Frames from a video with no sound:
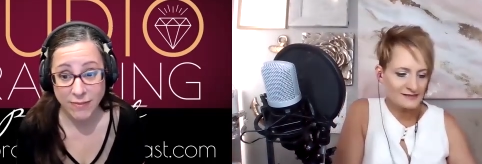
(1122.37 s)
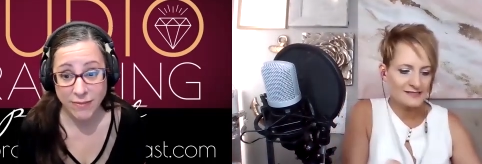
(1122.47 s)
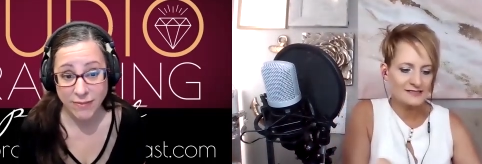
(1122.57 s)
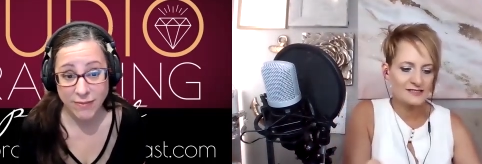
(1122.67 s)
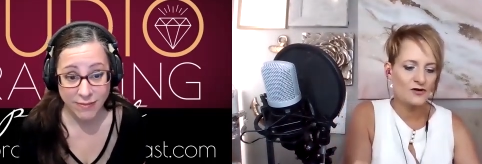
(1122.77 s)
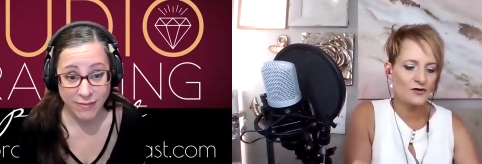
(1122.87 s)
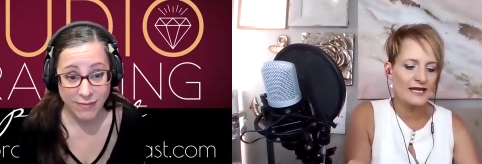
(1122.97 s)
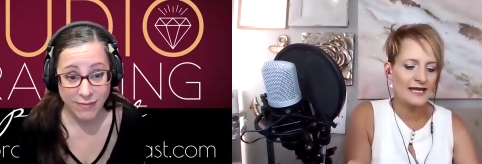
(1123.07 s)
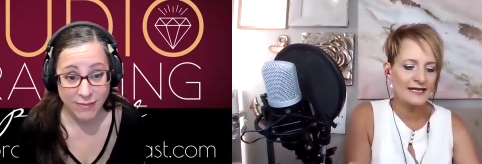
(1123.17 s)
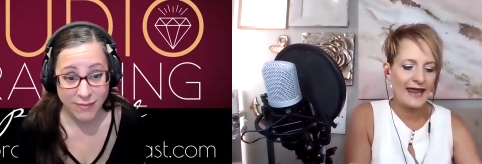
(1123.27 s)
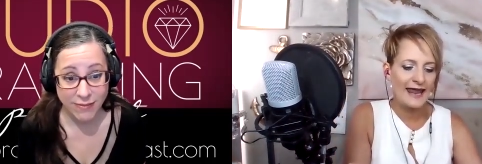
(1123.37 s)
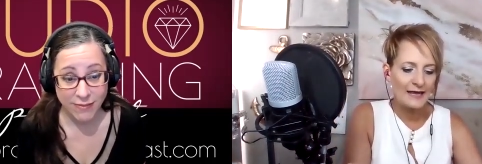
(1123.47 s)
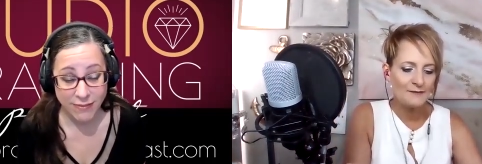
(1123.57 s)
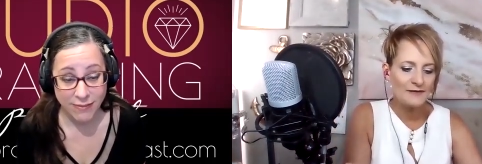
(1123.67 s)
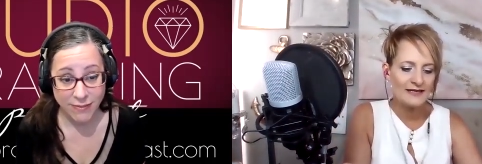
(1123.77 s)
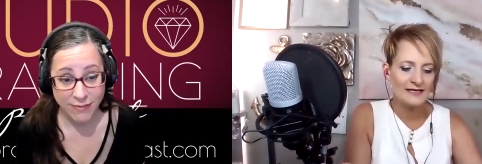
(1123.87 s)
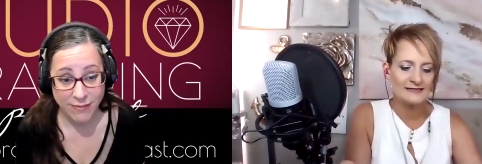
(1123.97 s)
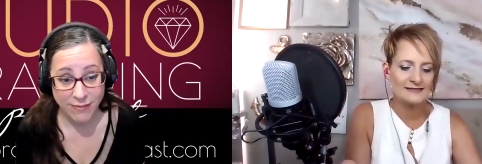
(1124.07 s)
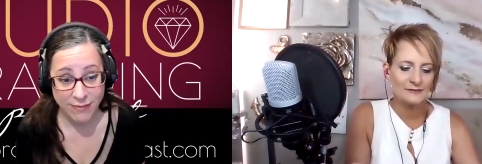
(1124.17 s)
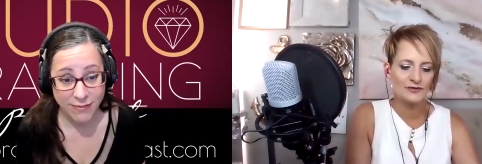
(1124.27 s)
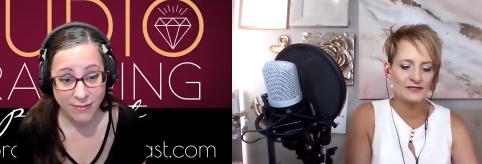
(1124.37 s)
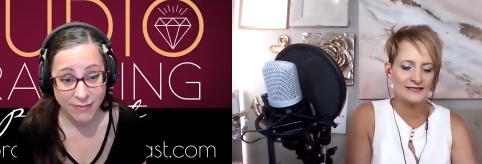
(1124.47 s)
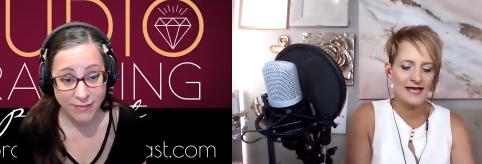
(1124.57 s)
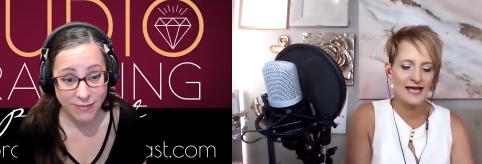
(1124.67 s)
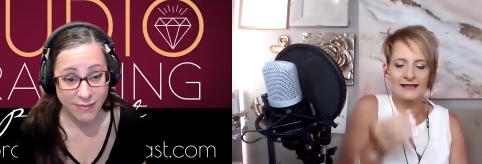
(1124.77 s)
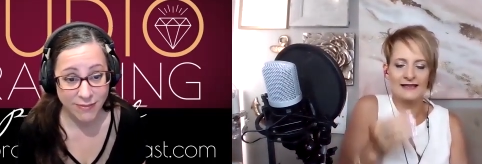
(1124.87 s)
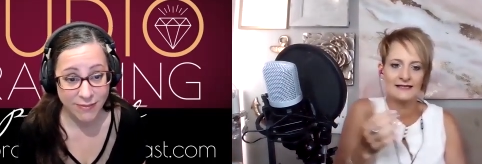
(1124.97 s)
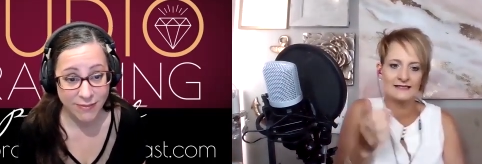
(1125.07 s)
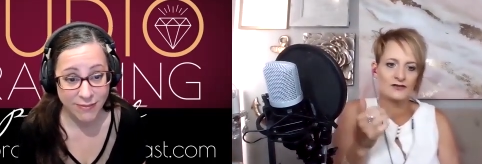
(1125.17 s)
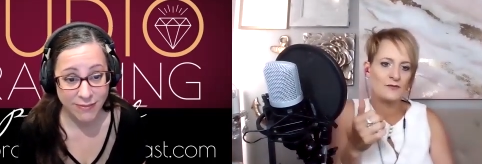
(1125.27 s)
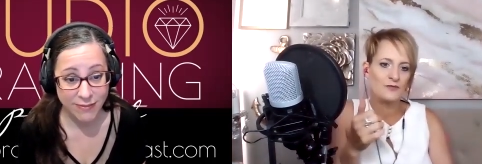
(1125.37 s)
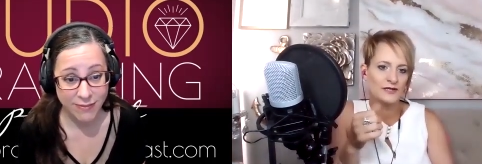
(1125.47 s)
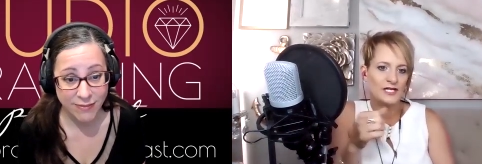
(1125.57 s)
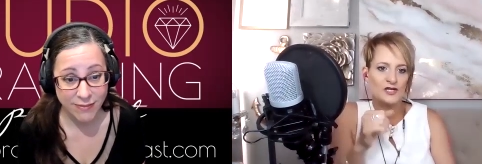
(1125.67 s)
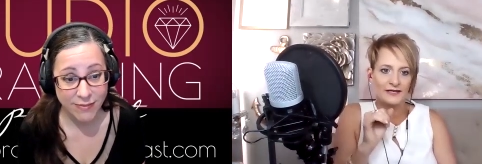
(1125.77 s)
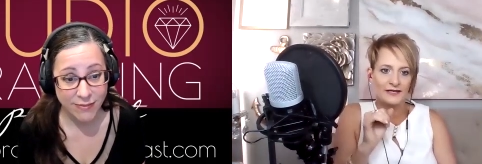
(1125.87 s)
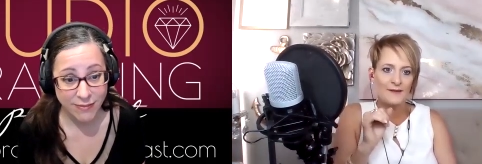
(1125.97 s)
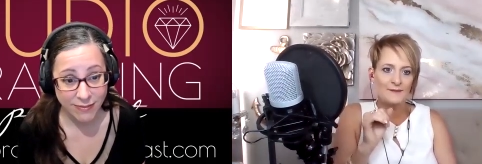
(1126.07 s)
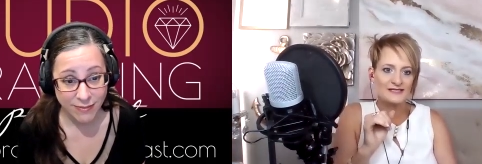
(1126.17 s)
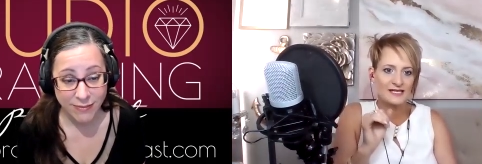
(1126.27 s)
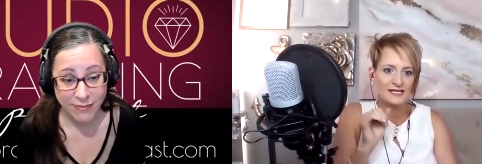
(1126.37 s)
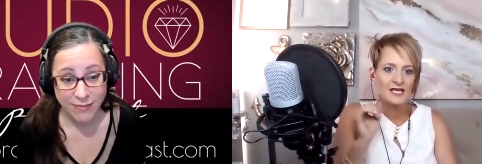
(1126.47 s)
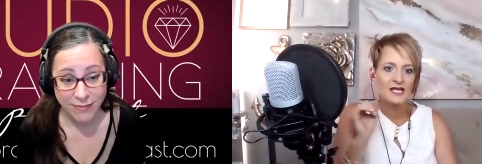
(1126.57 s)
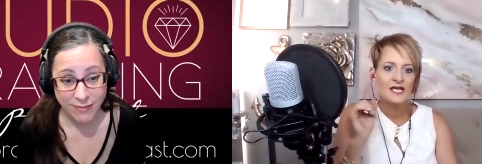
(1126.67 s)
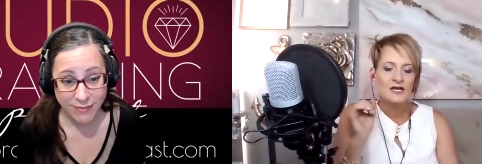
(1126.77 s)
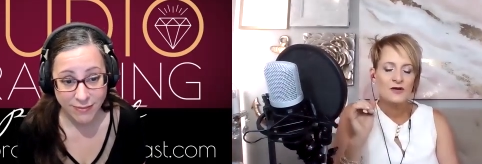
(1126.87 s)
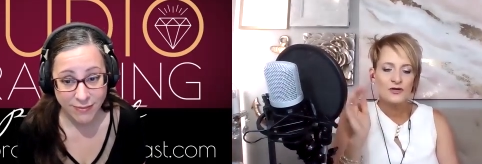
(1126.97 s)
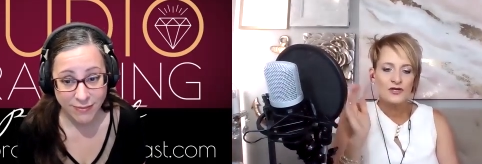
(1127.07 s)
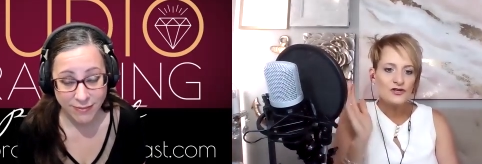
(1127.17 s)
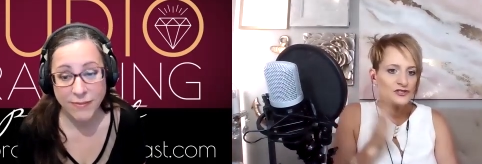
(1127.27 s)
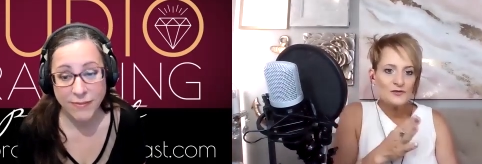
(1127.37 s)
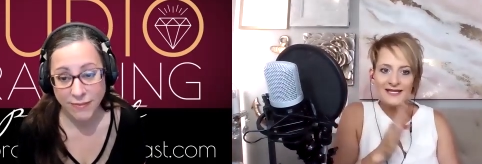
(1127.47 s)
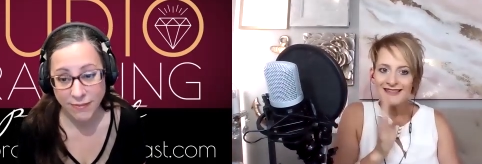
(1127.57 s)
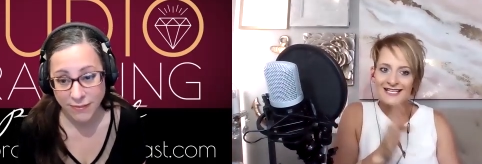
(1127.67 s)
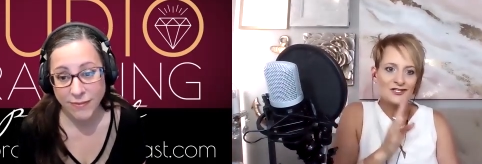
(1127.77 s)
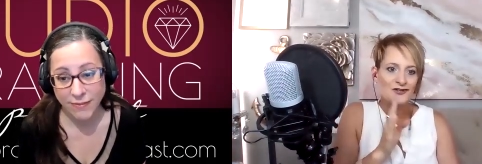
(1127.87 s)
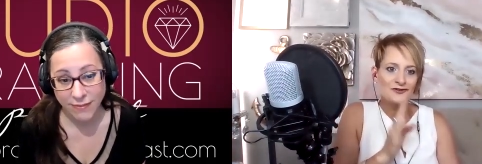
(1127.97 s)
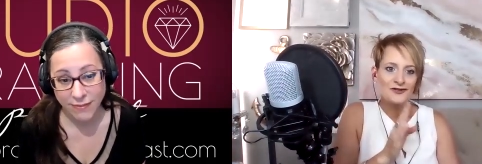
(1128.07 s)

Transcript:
Speaker 1: And so it can be as simple as that. And I think that's a great point that you bring up is like, when you're doing things that you're